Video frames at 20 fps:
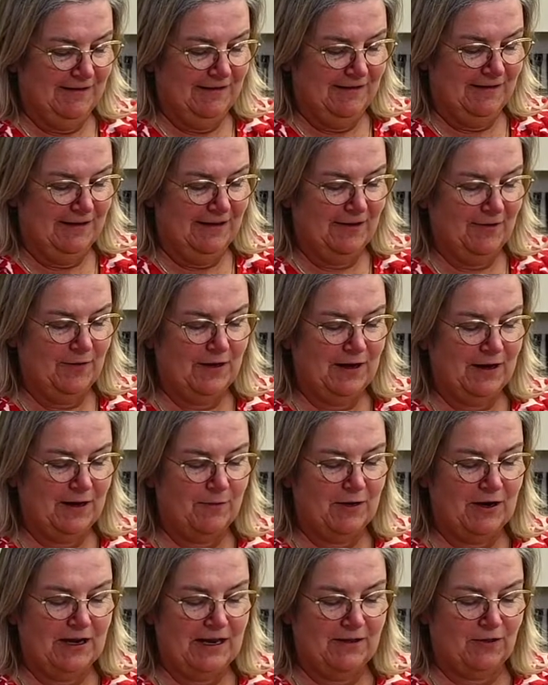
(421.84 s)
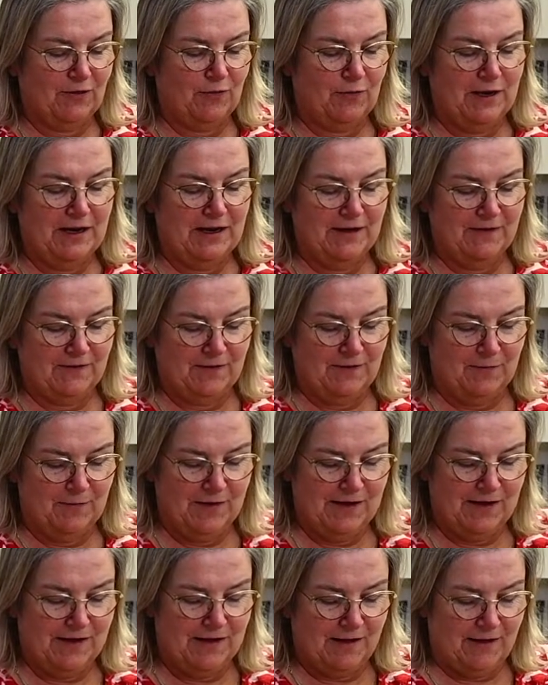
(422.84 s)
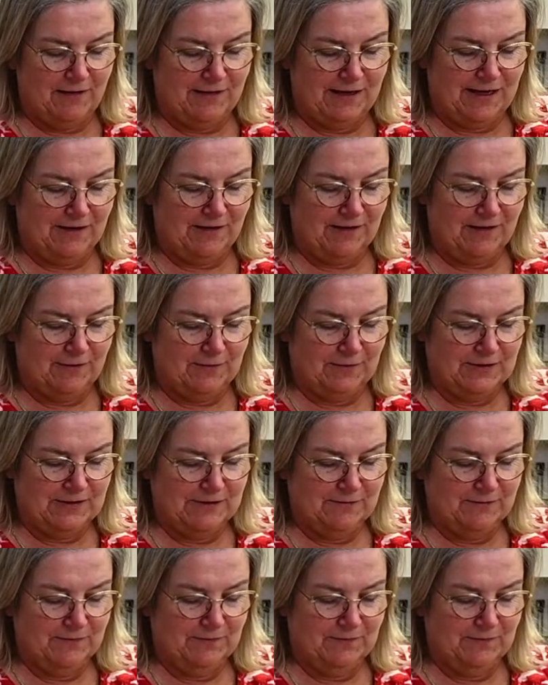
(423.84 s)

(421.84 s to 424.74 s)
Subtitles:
I don't think I'm going to get 3 dozen, but I'll get close.